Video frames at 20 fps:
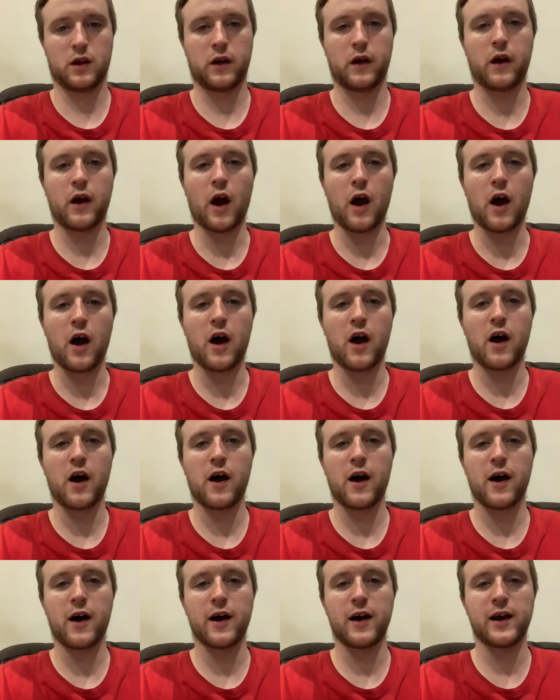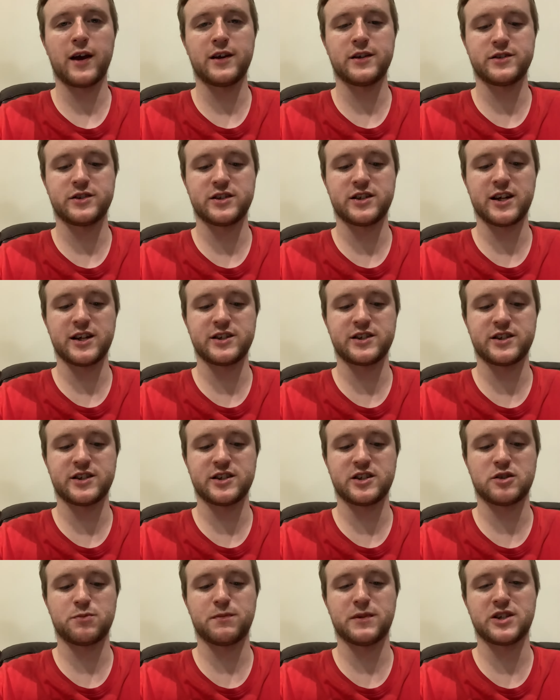Guys, this
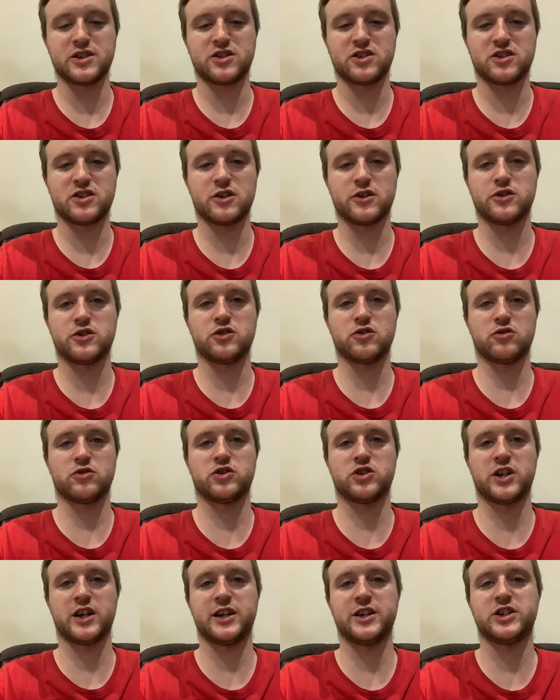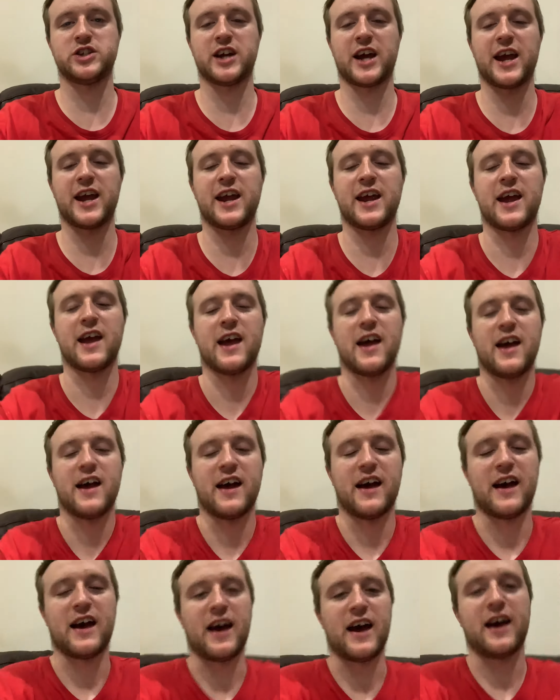is Mr. Joshie J
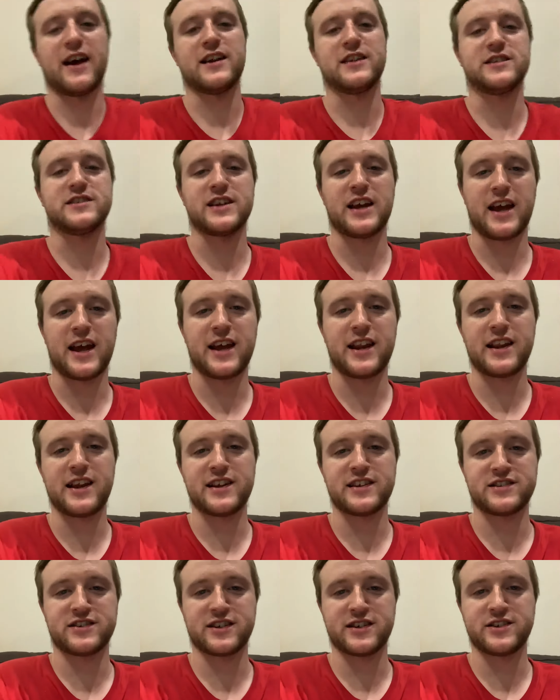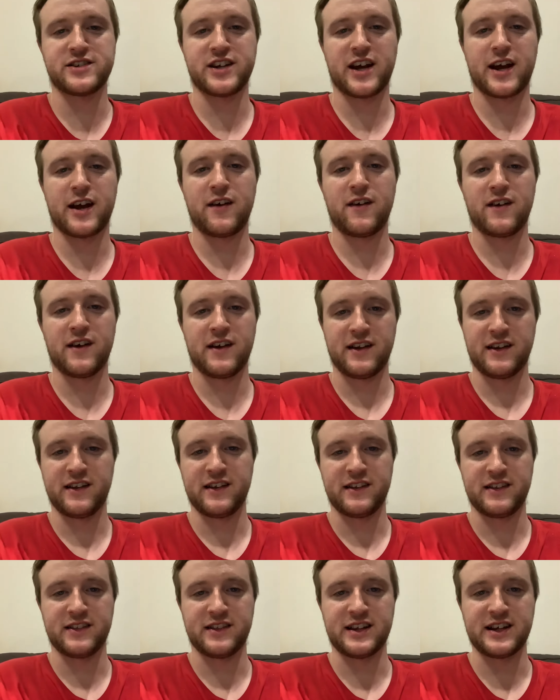and in this video,
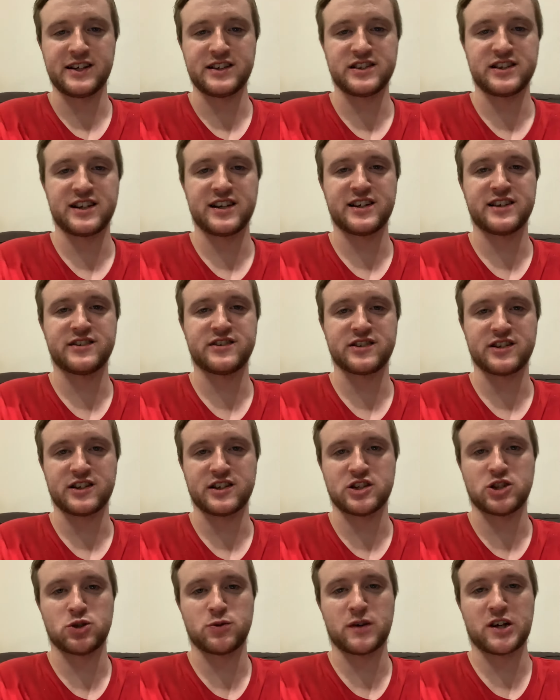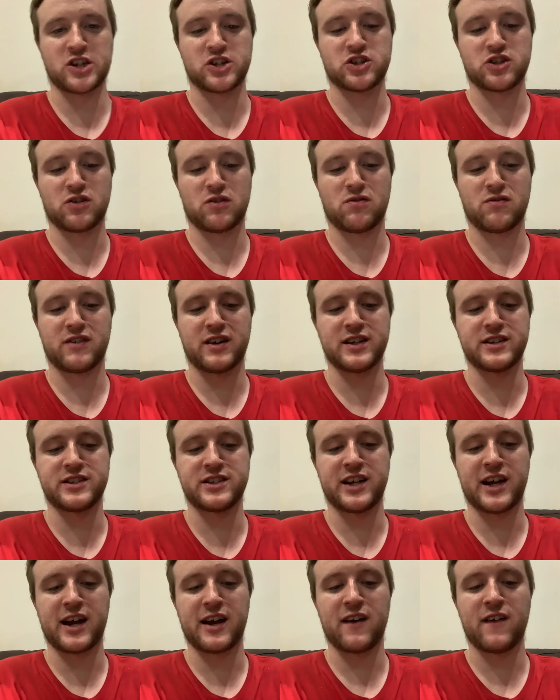this is a special
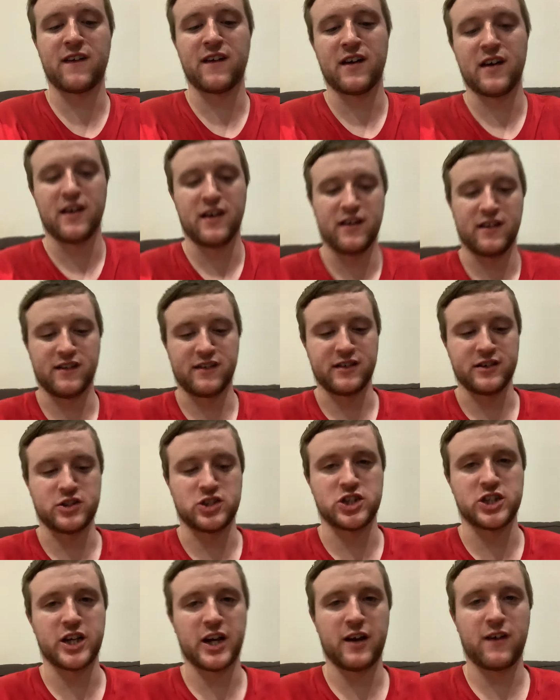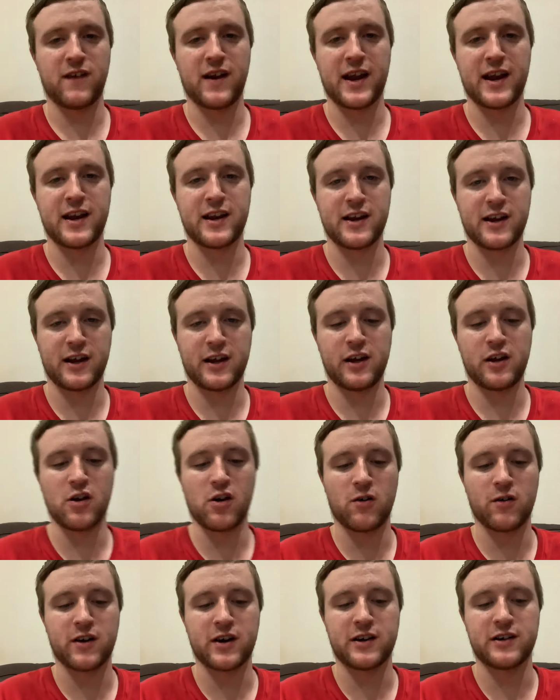video for Chewing
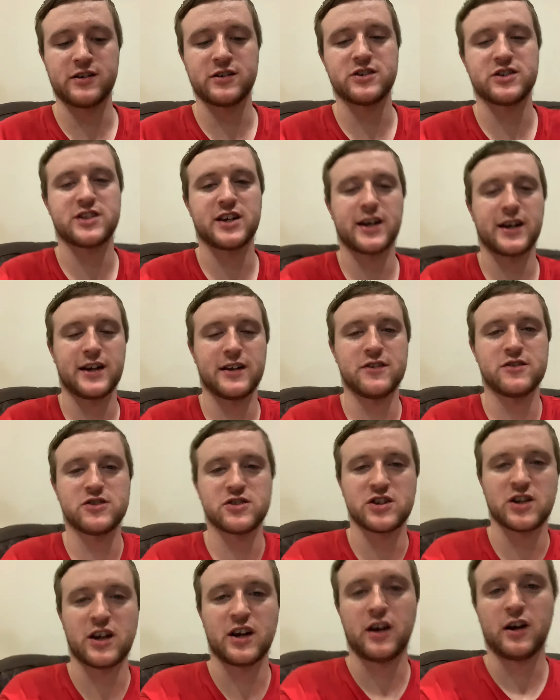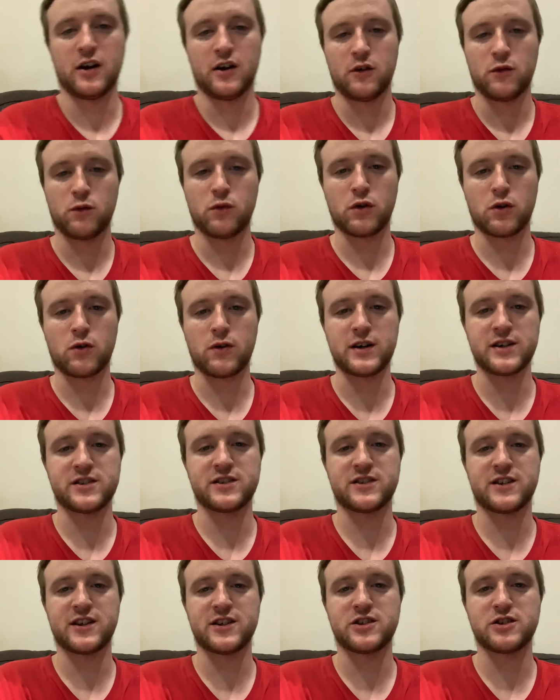Yogurt who's
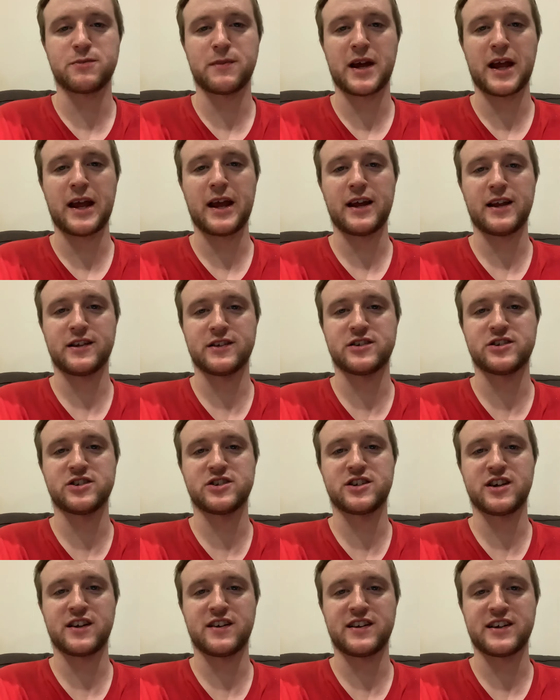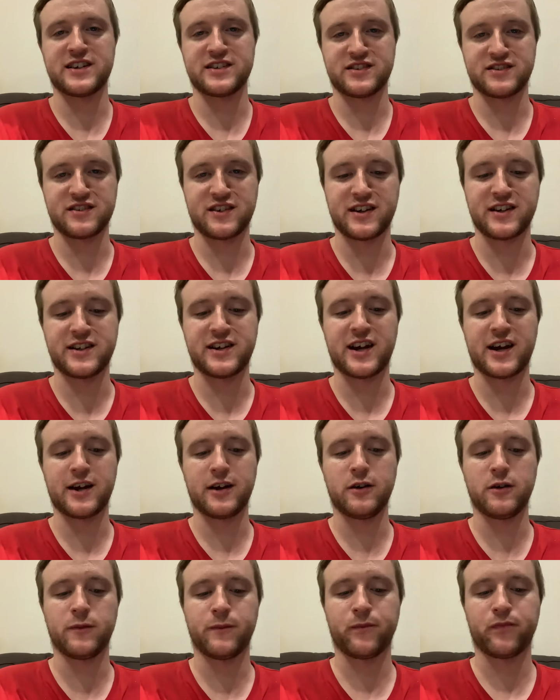requested me to do this video.